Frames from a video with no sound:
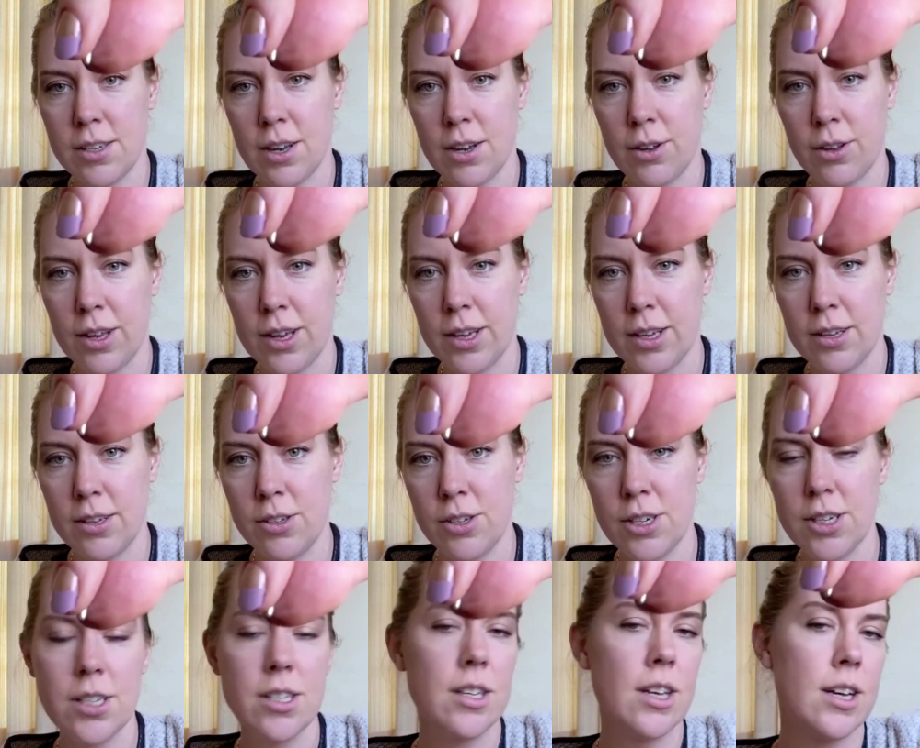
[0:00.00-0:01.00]
like,
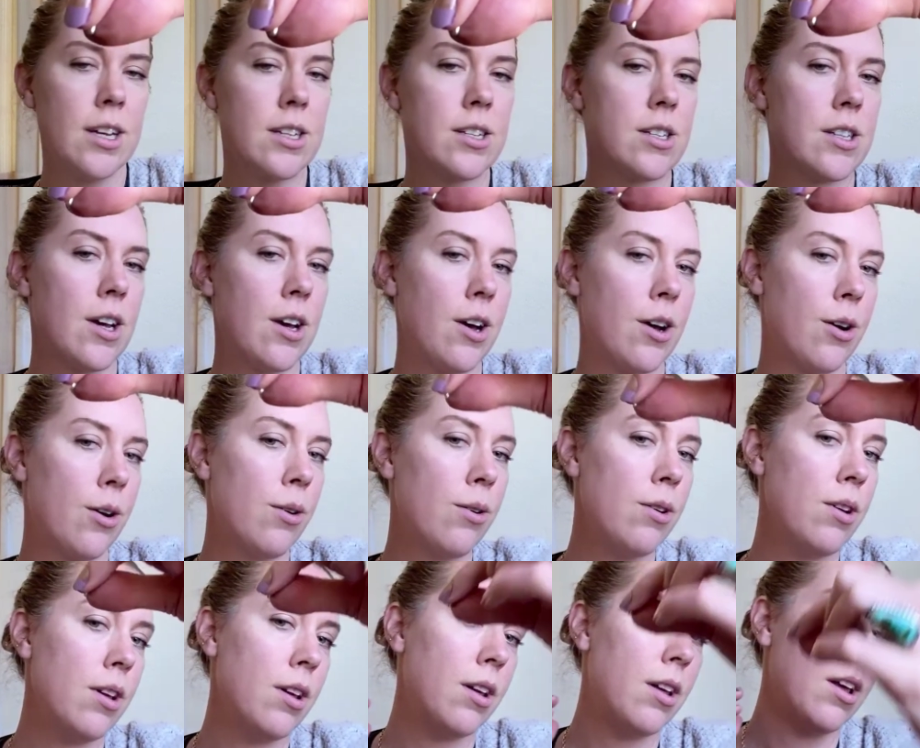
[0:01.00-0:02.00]
just like so.
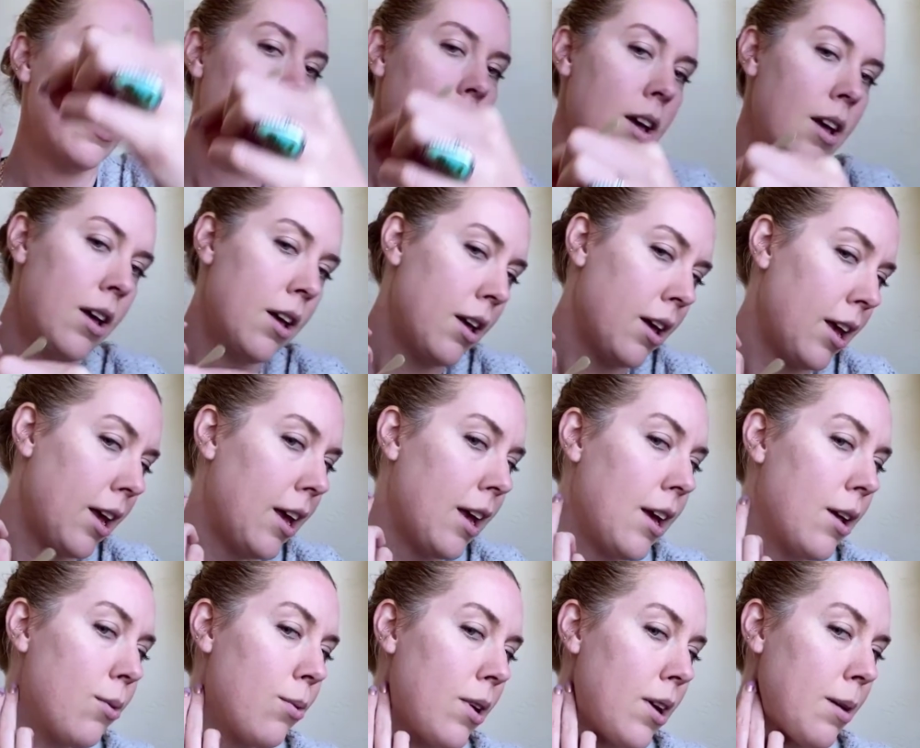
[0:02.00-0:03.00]

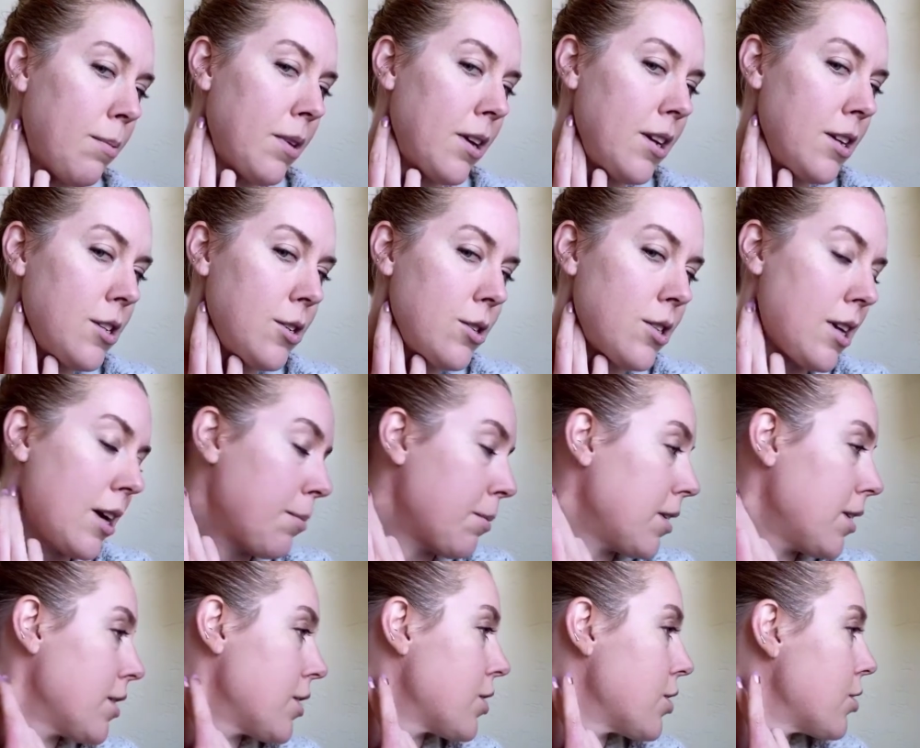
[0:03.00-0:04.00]
And what I'm going to do is I'm going
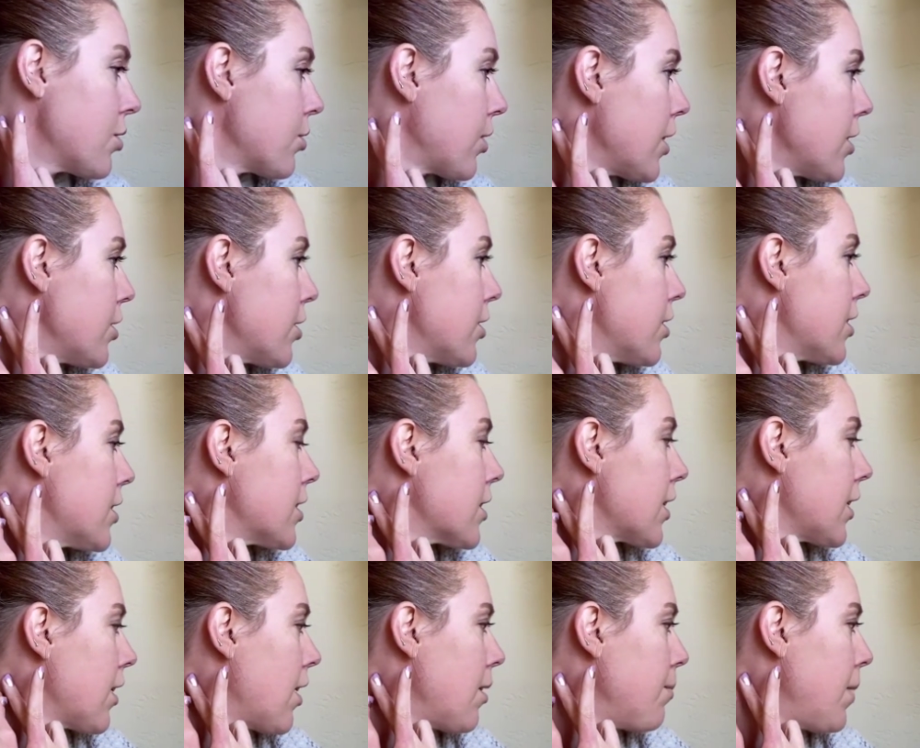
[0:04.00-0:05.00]
to stretch the
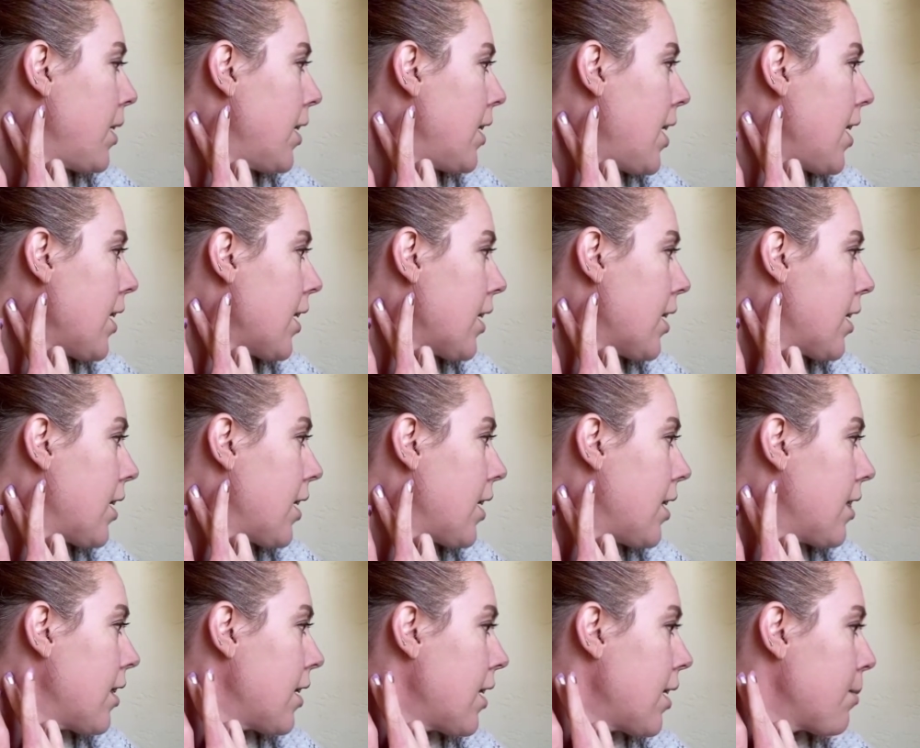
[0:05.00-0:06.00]
skin on my neck,
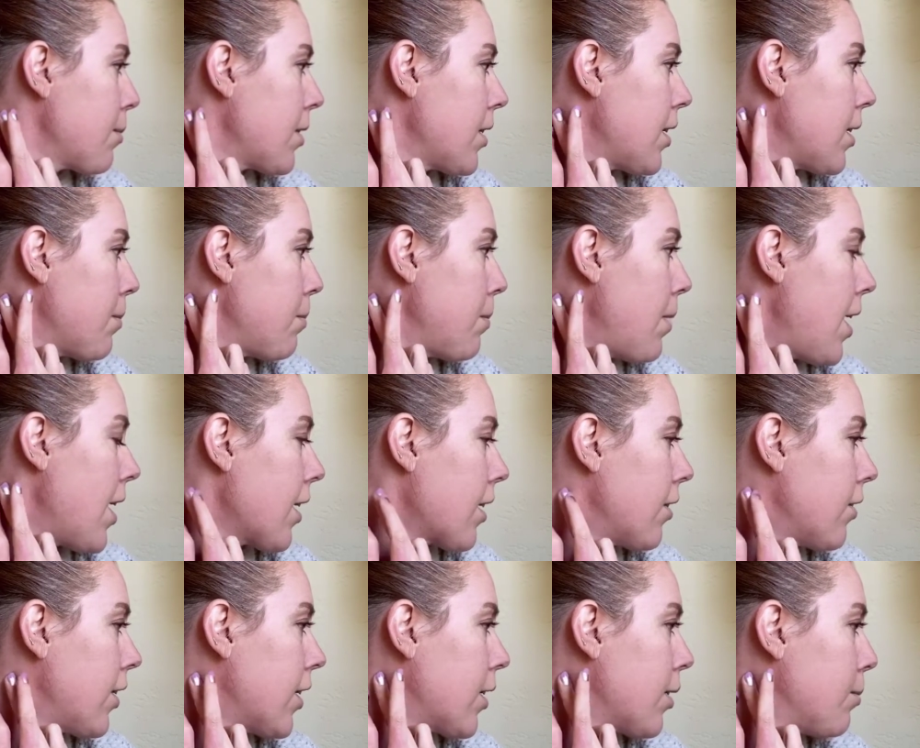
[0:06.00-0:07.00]
and then I'm going to peck
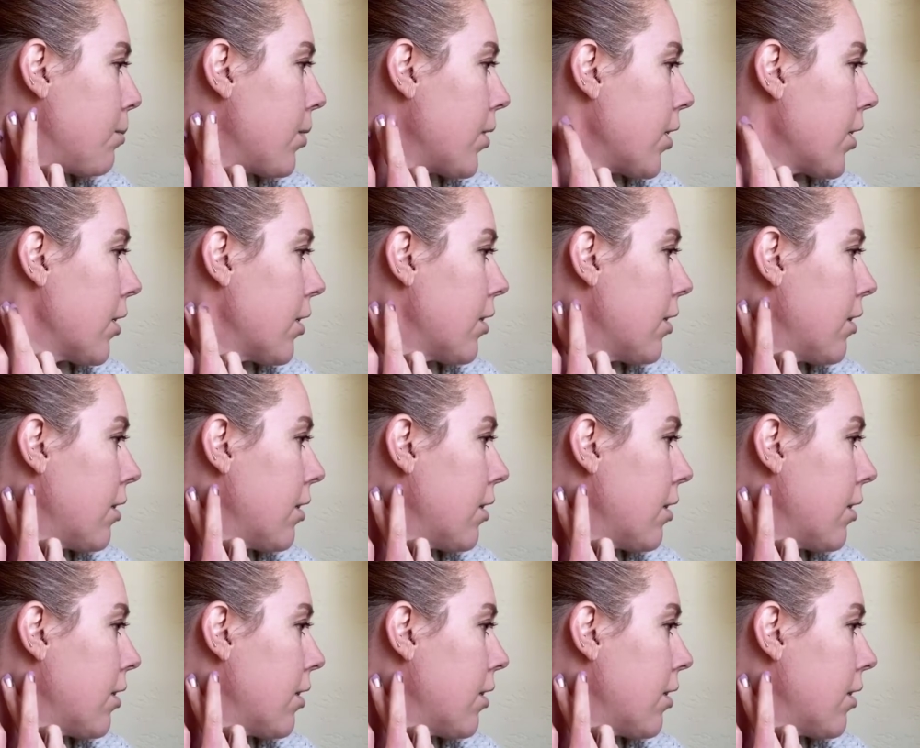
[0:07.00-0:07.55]
like a bird.